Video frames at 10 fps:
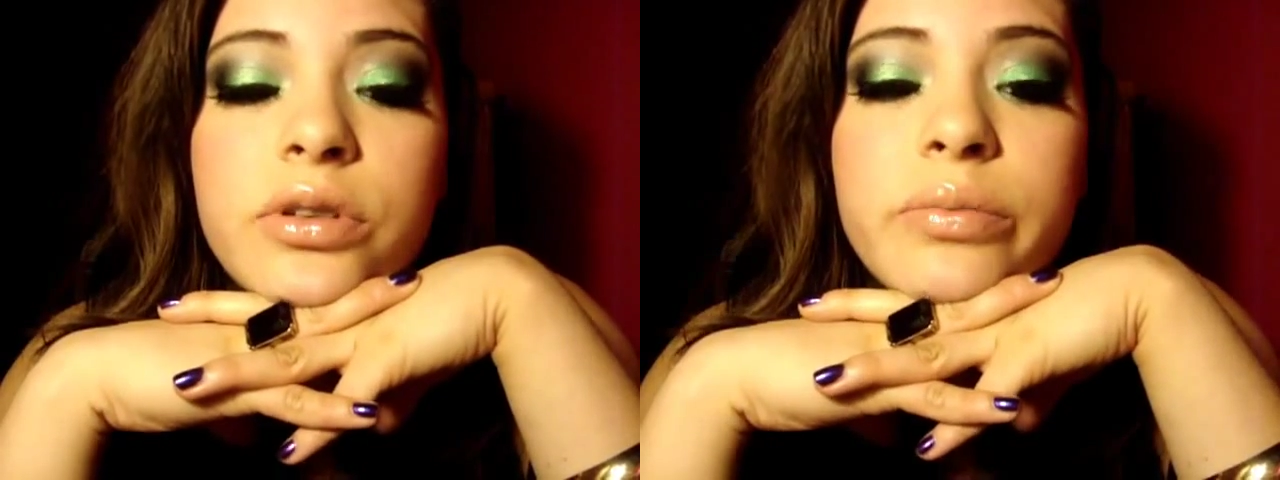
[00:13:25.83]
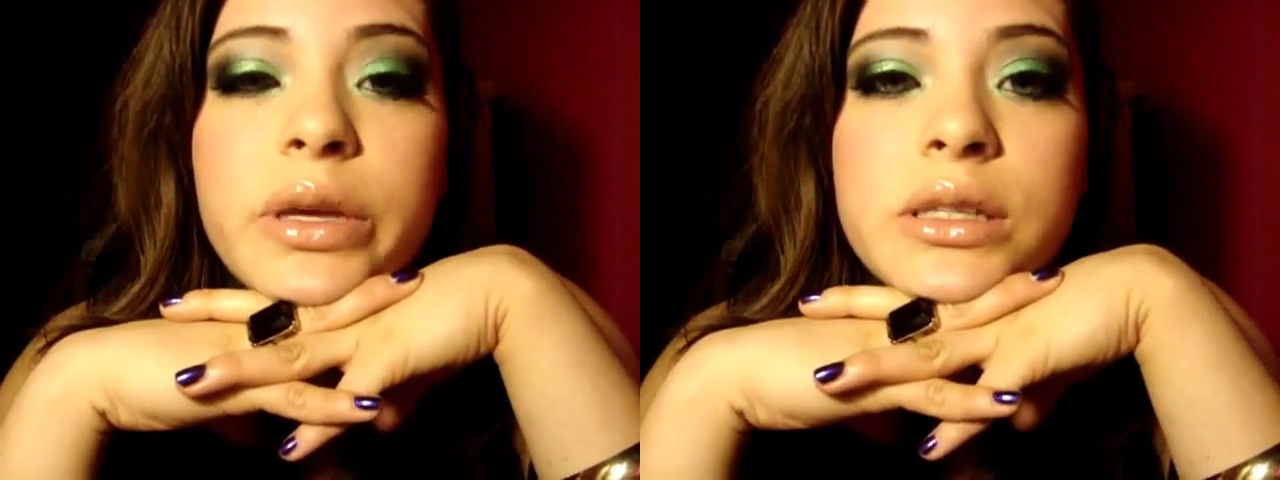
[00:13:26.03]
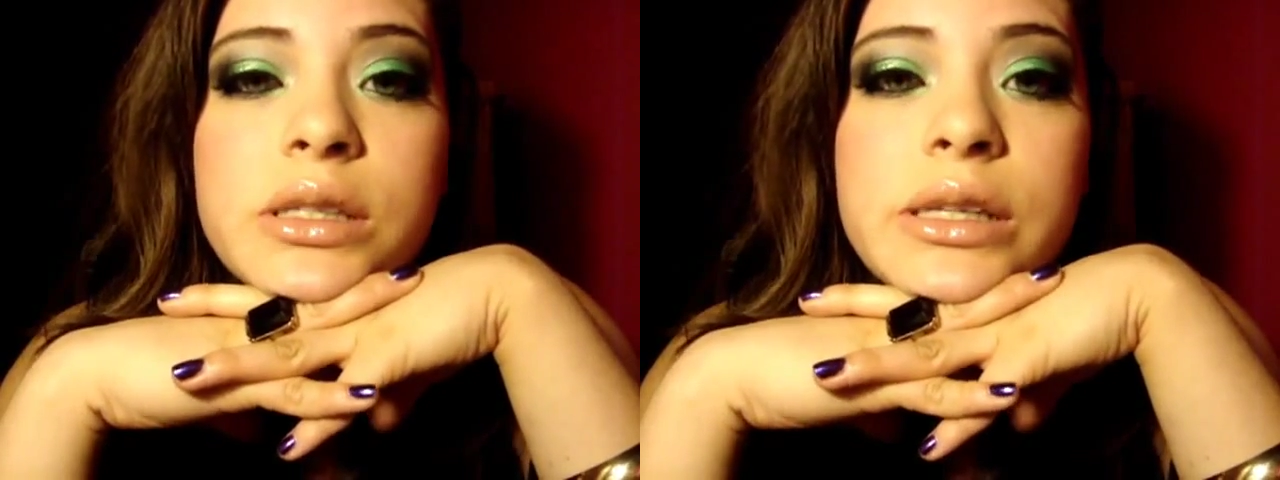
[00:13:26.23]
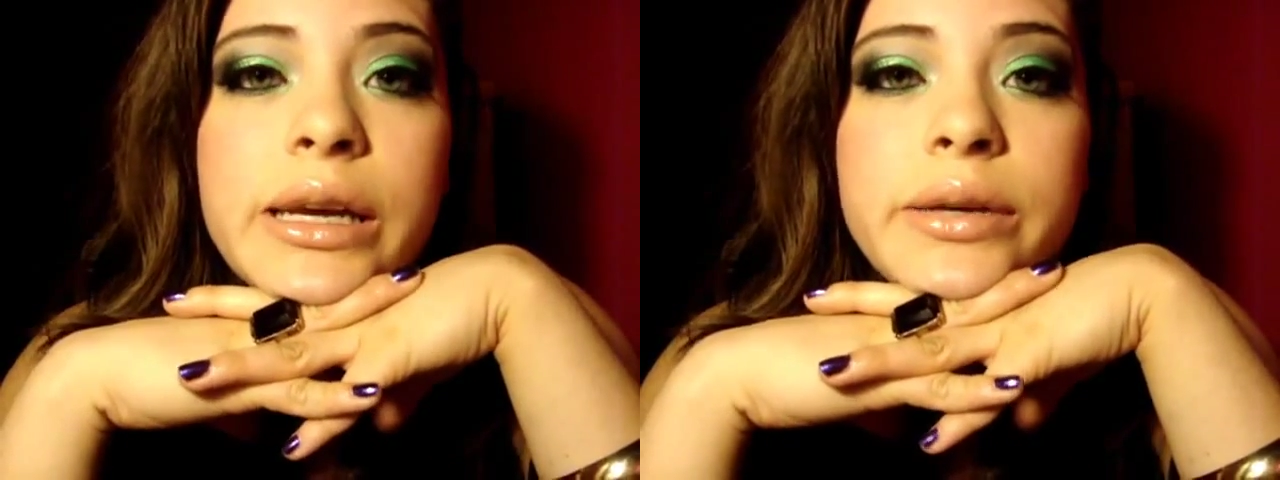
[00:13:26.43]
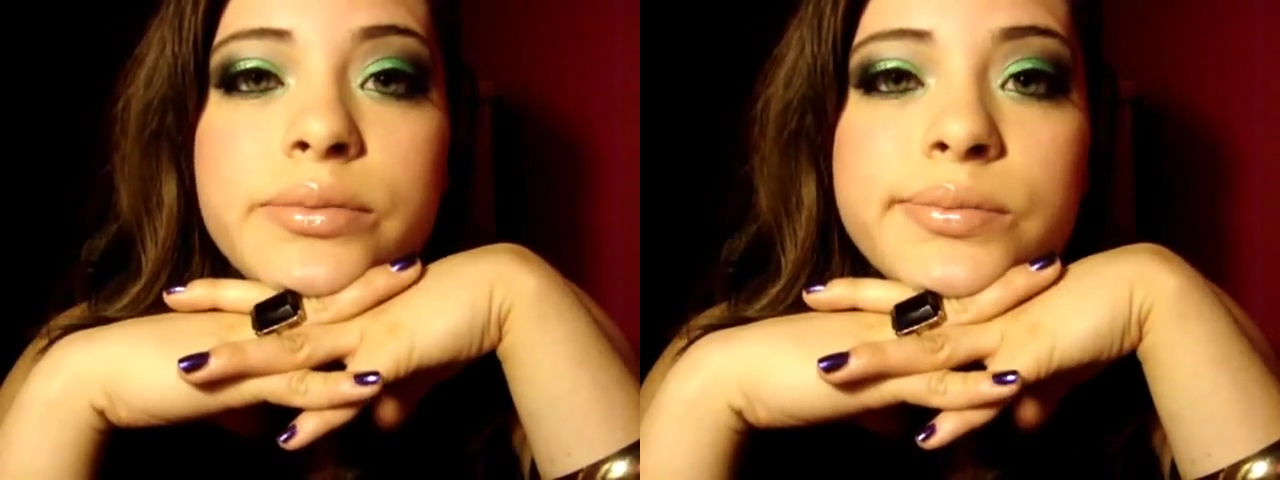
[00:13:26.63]
for me
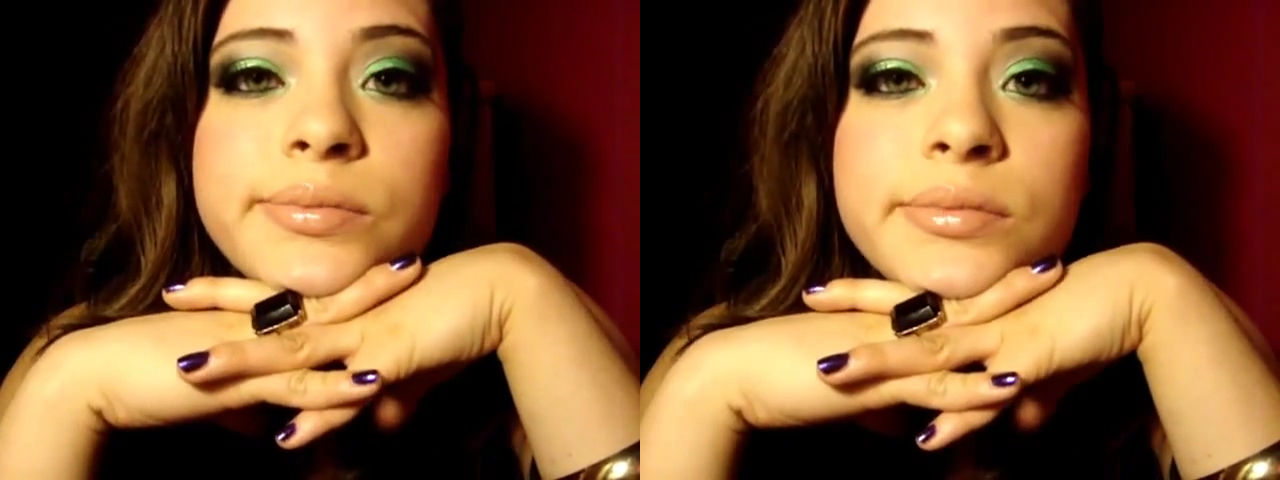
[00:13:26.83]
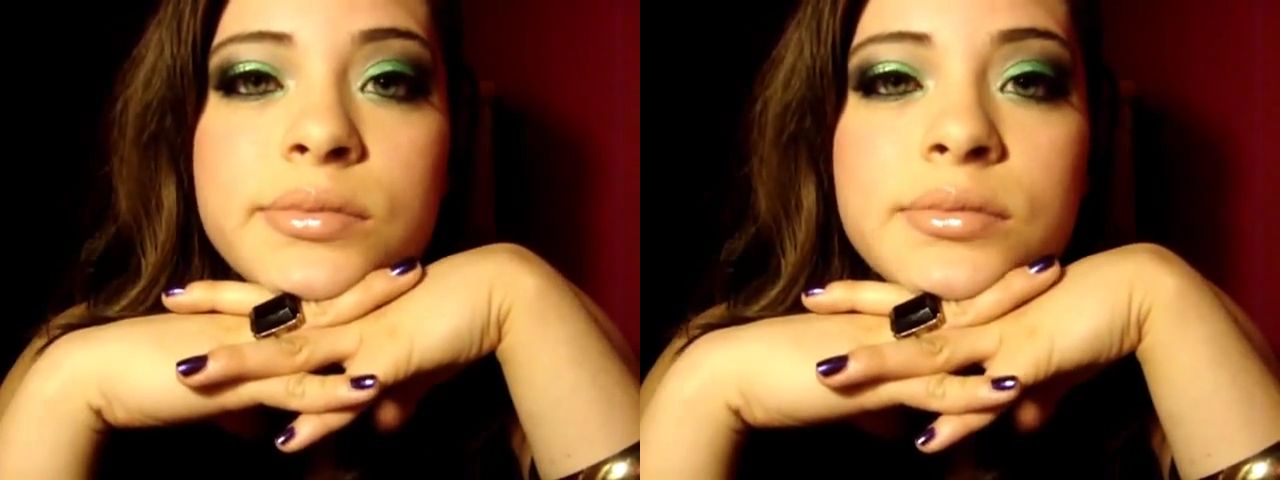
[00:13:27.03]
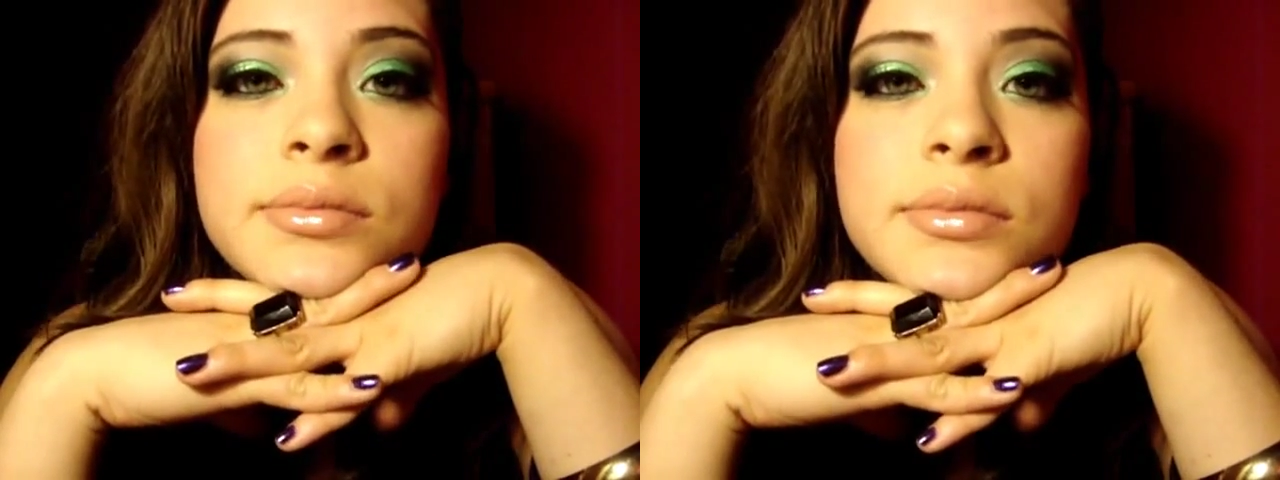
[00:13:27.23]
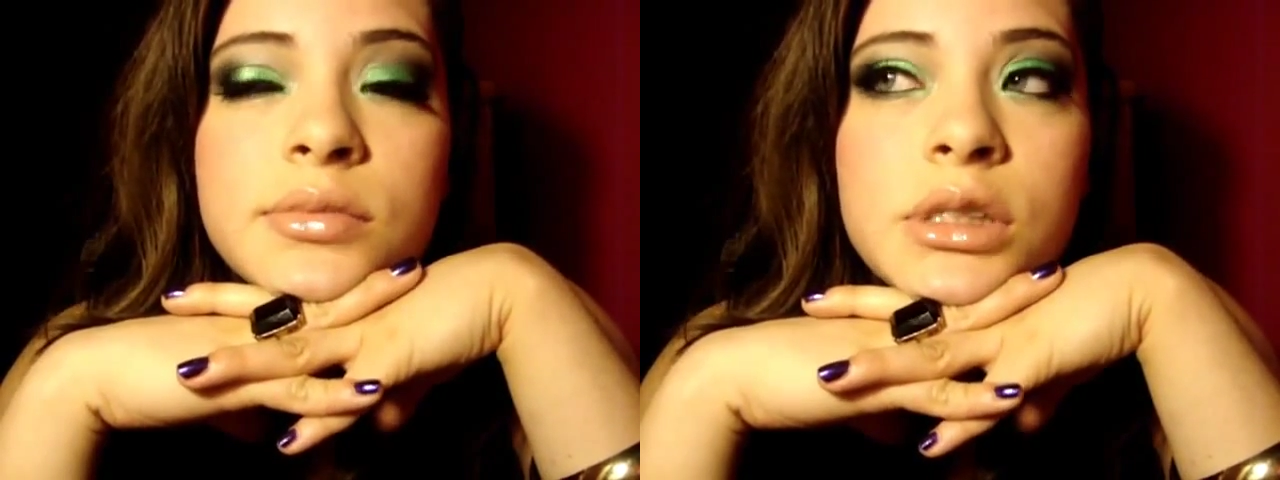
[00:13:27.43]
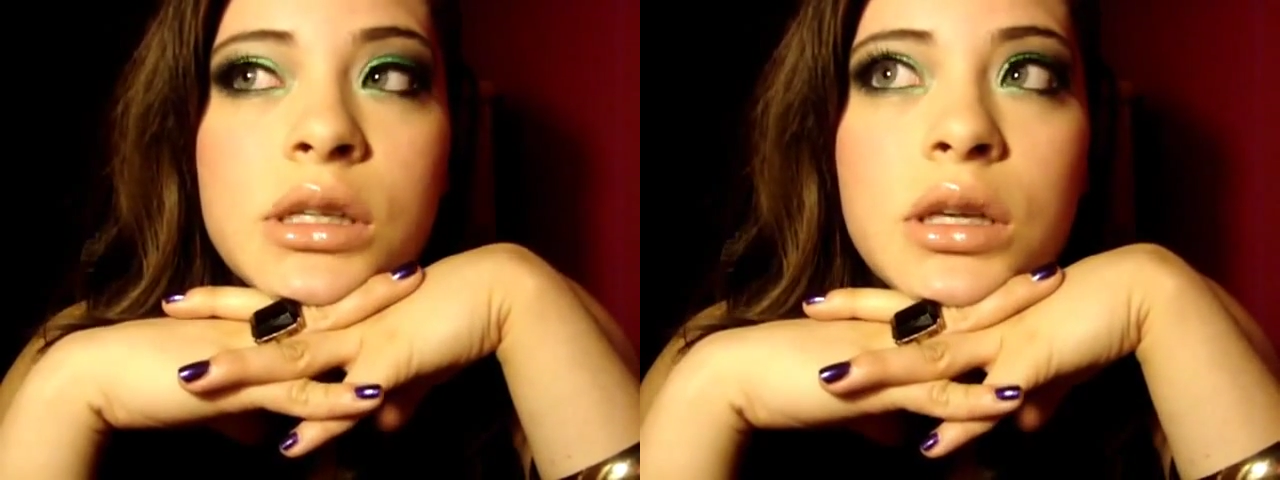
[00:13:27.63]
today.
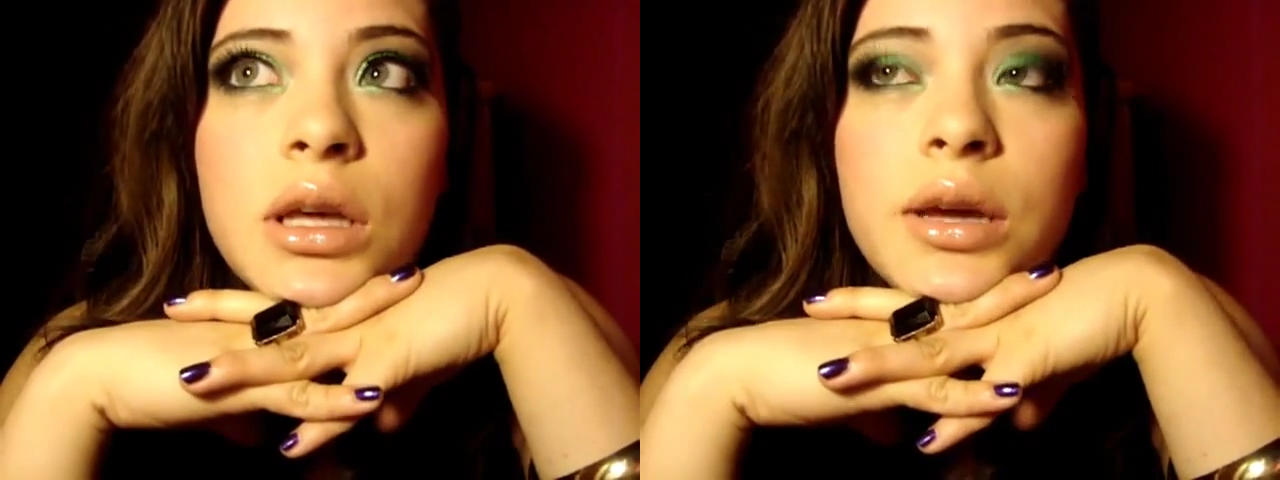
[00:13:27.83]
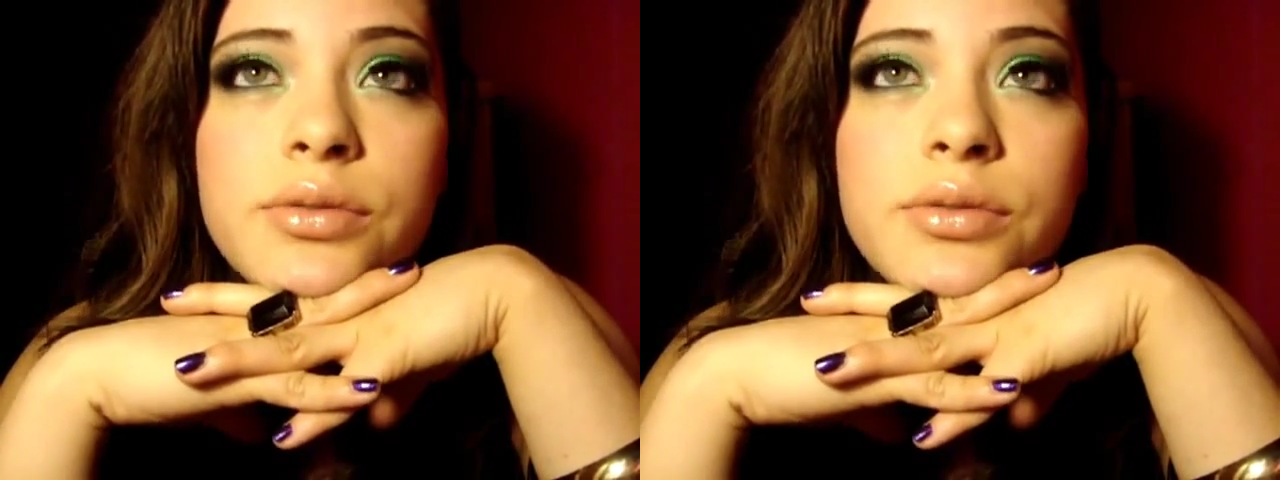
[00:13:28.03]
I